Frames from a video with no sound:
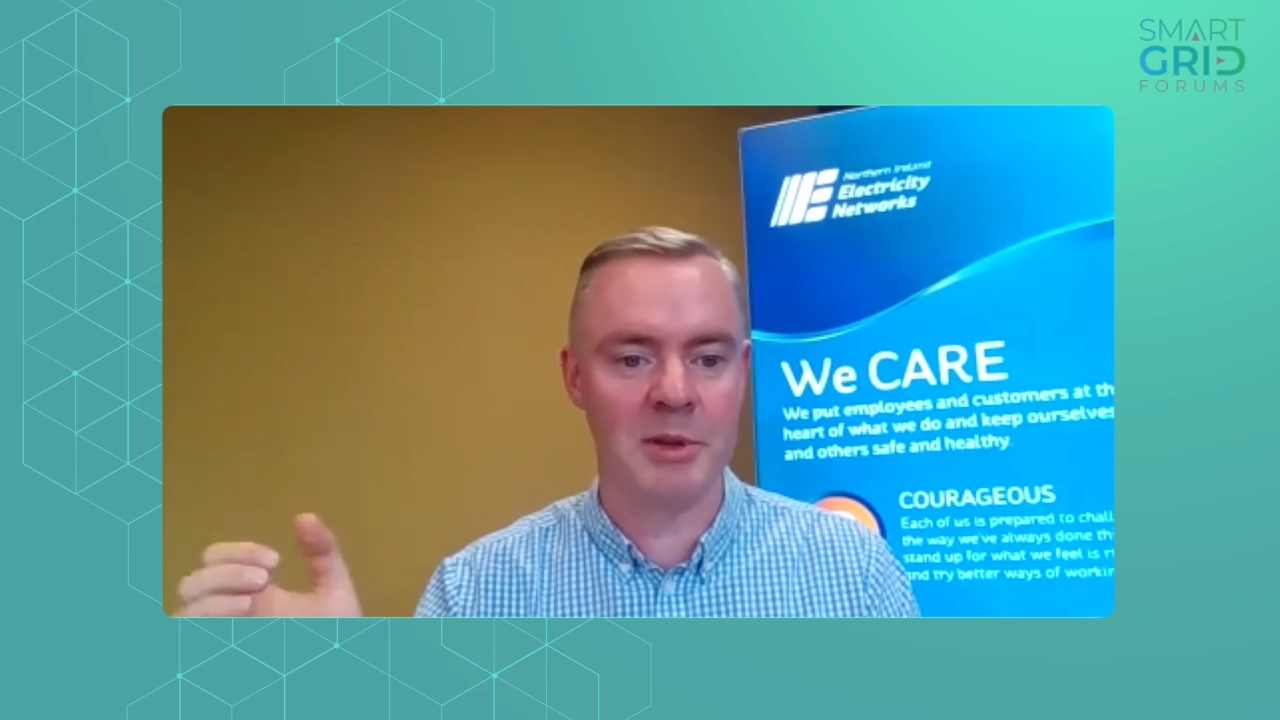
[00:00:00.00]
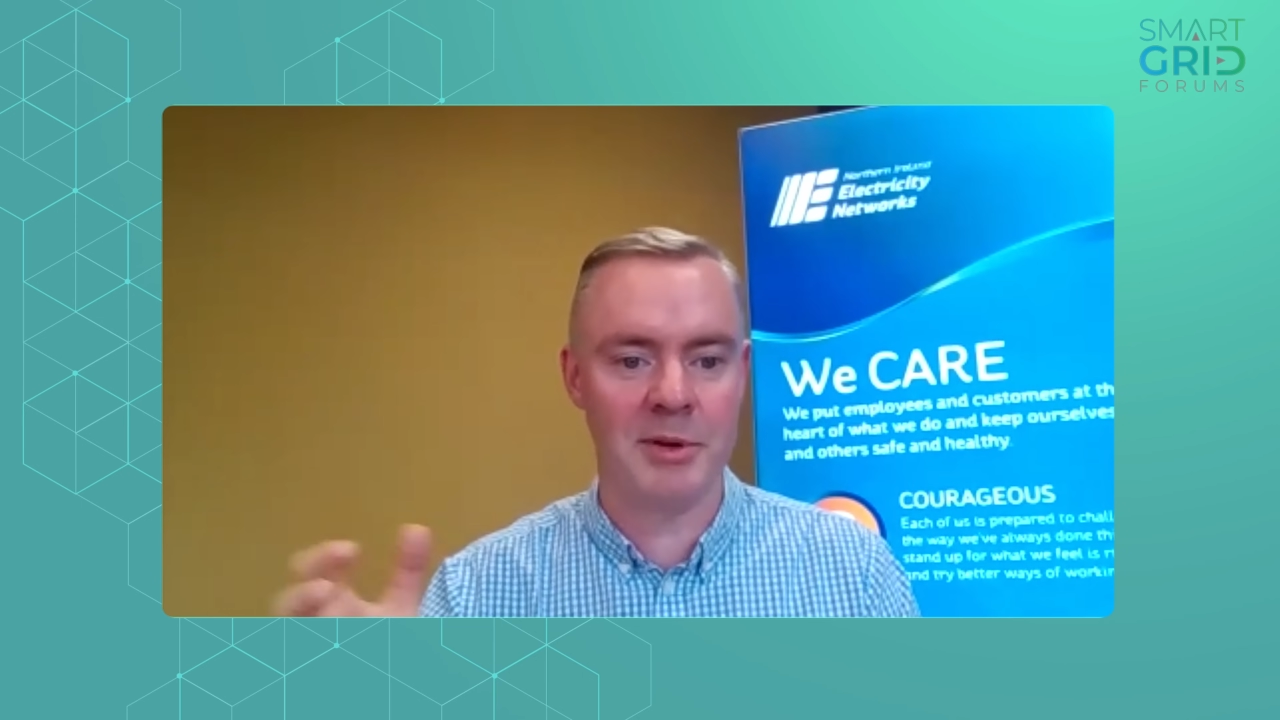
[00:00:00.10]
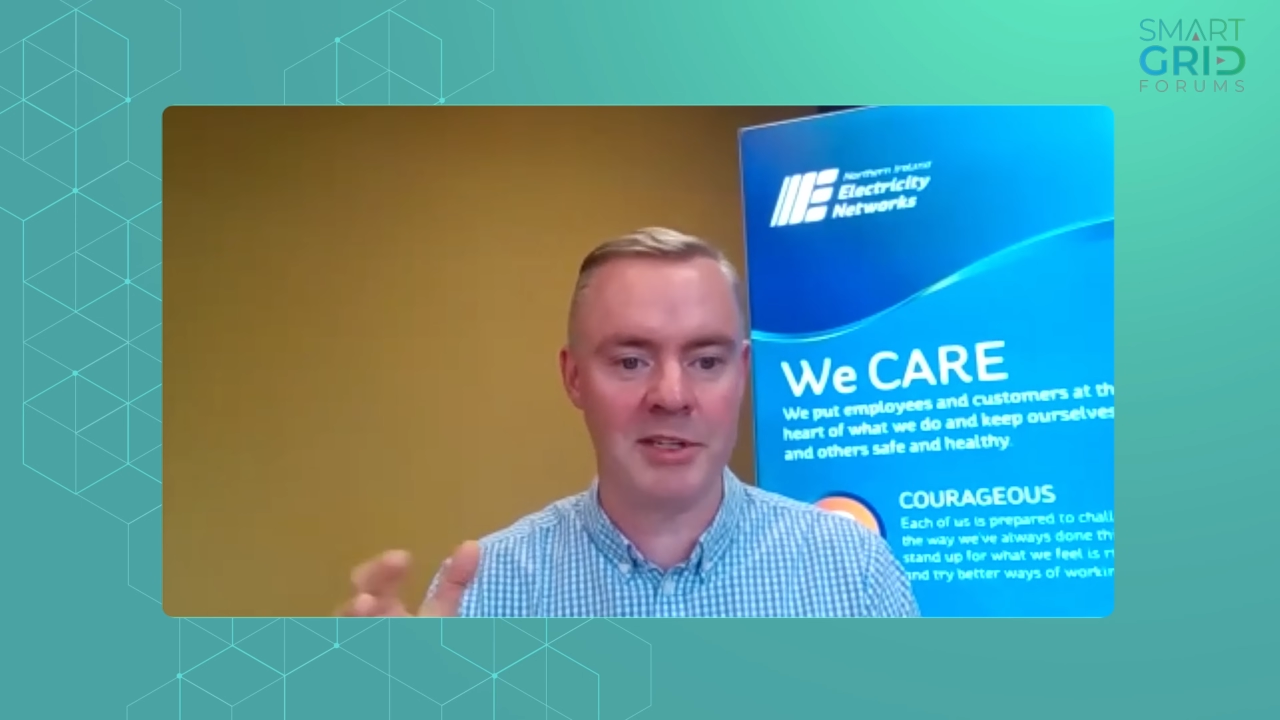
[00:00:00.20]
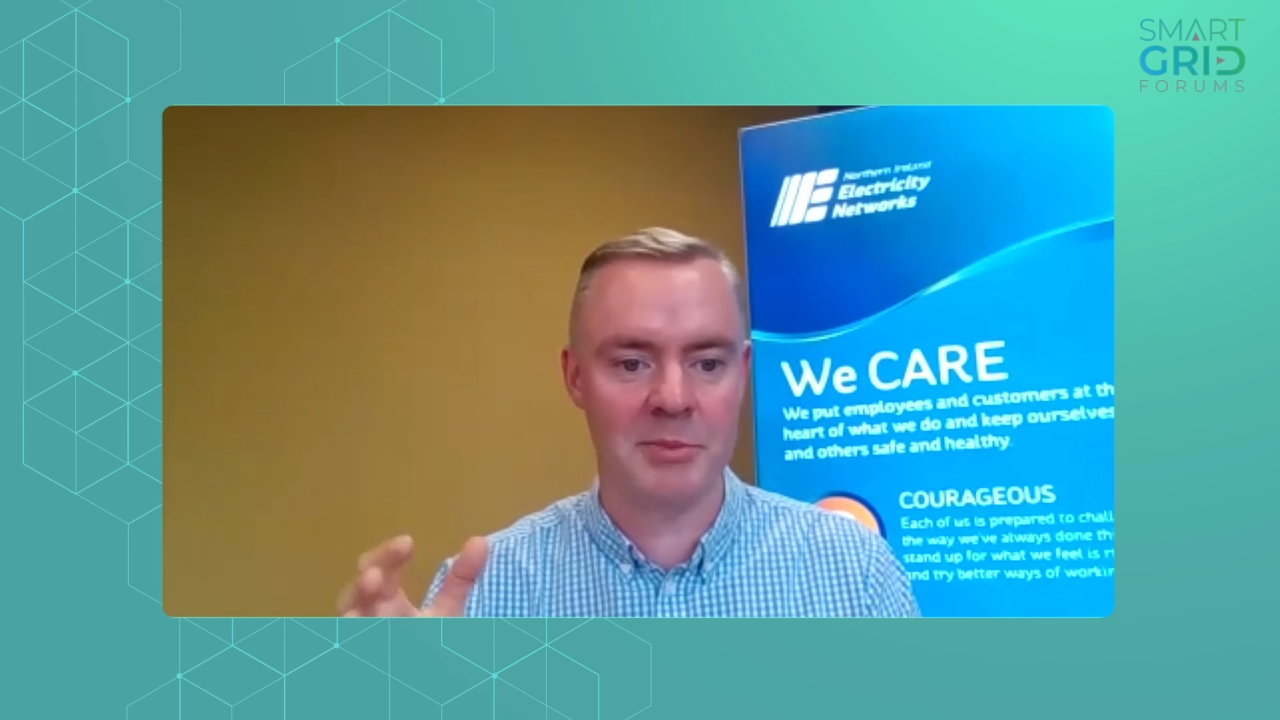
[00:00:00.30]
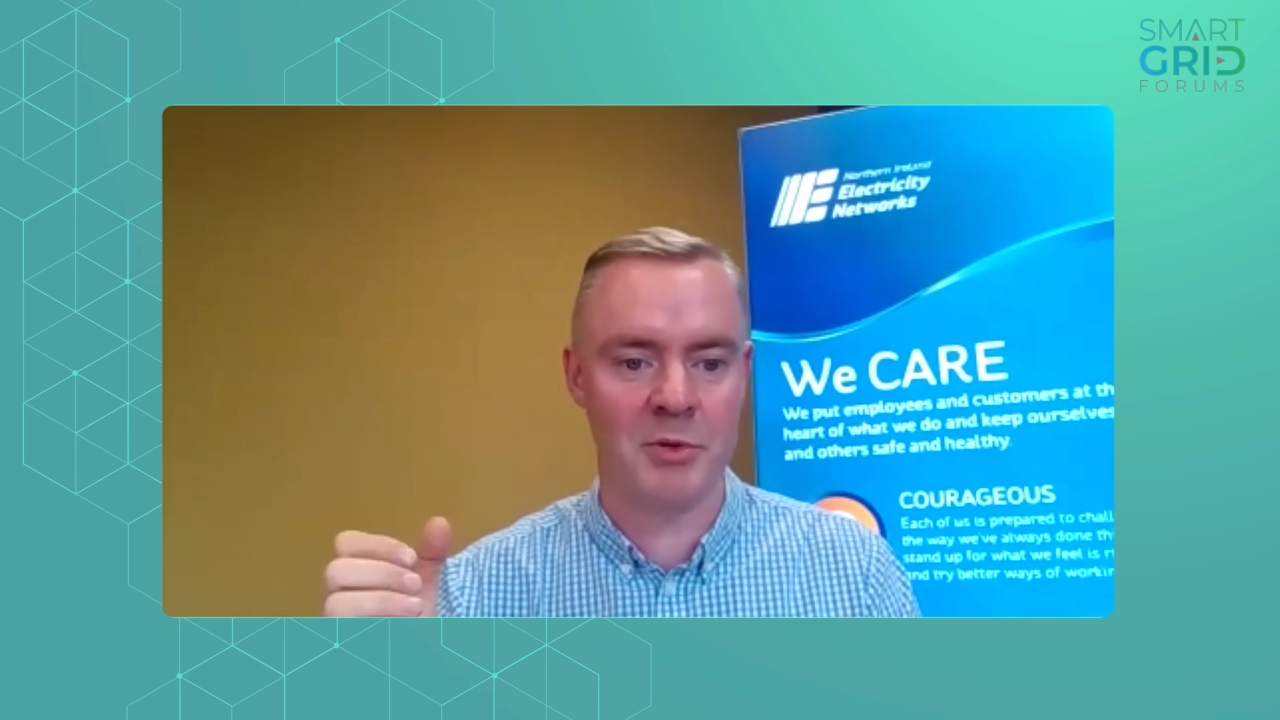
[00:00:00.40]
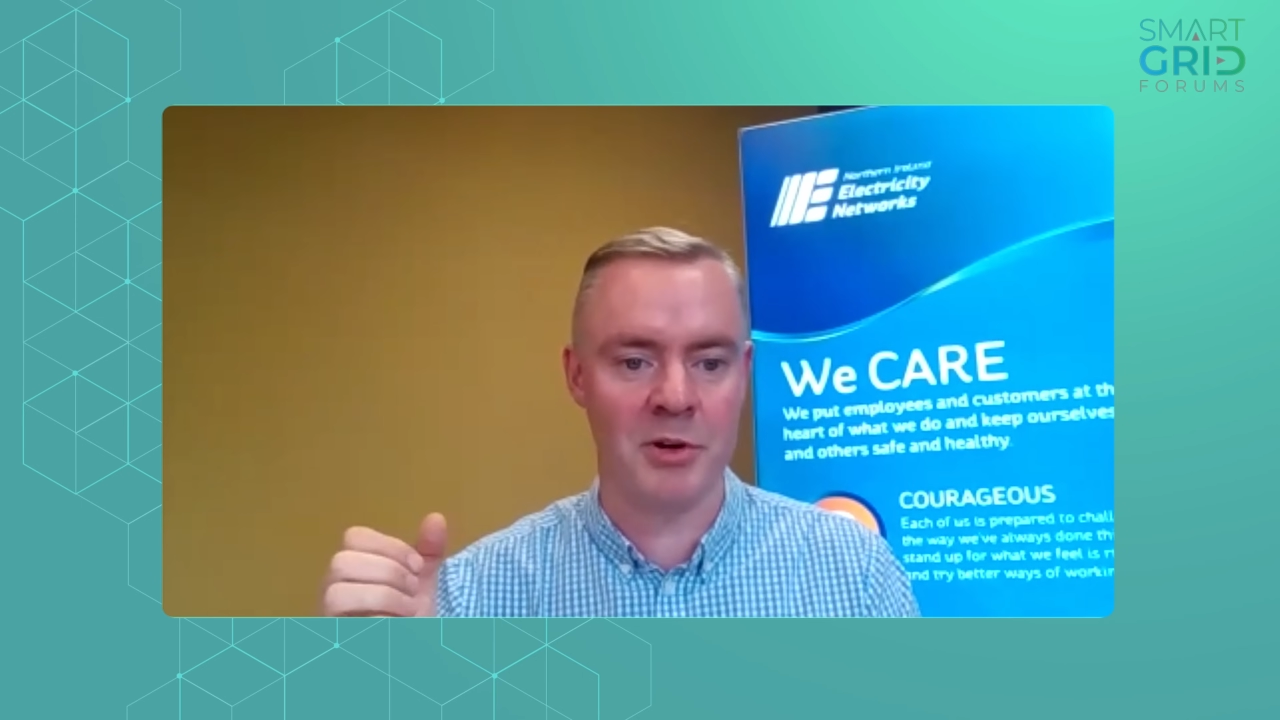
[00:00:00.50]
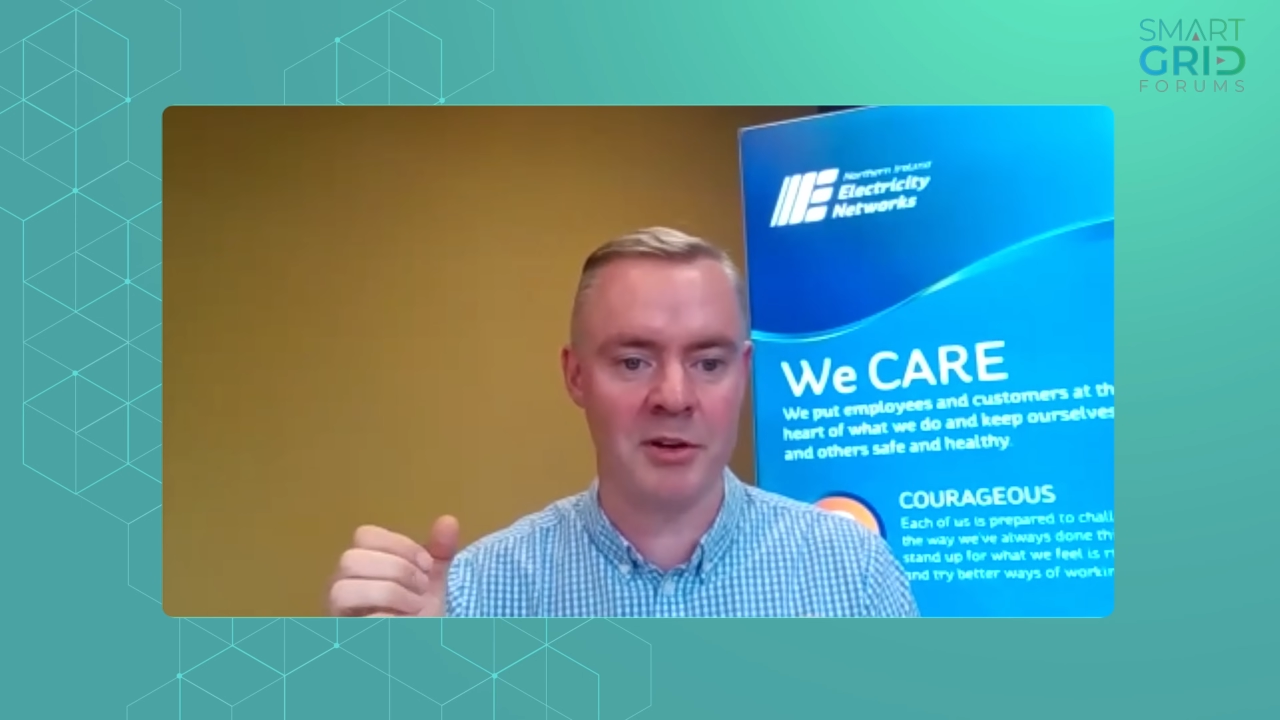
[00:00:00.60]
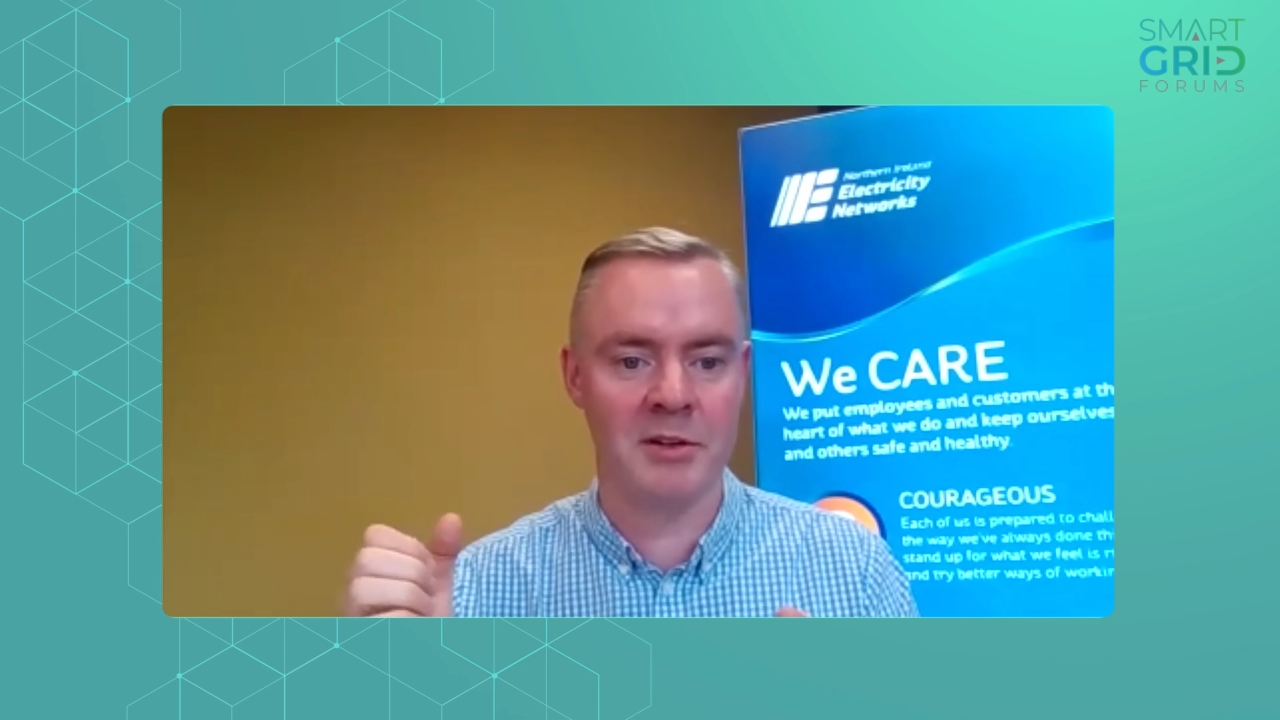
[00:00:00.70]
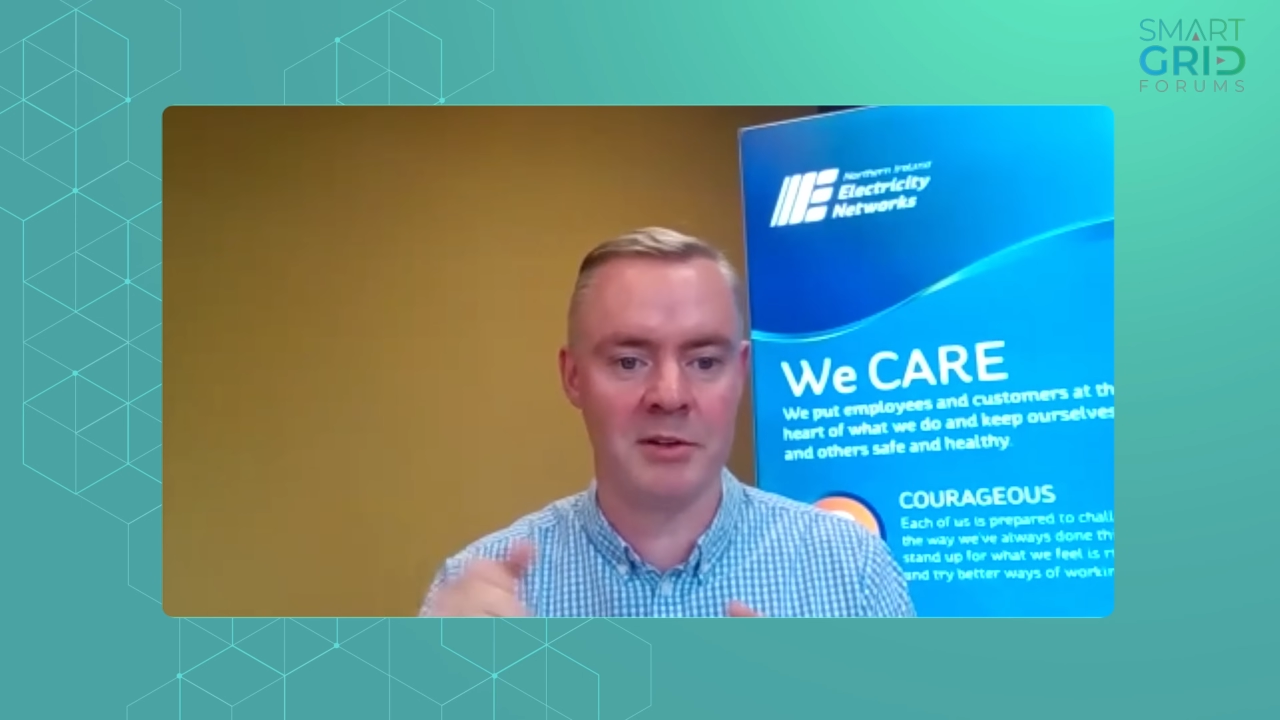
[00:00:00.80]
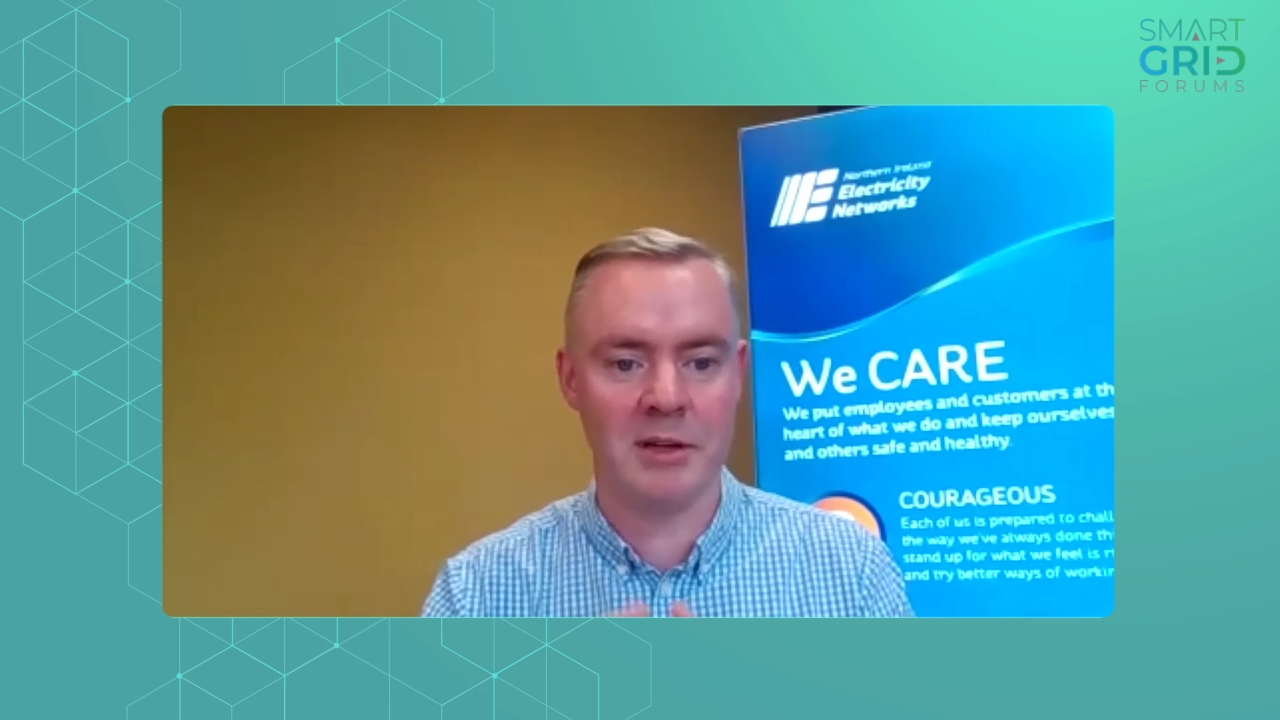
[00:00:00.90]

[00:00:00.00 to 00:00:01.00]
to be supported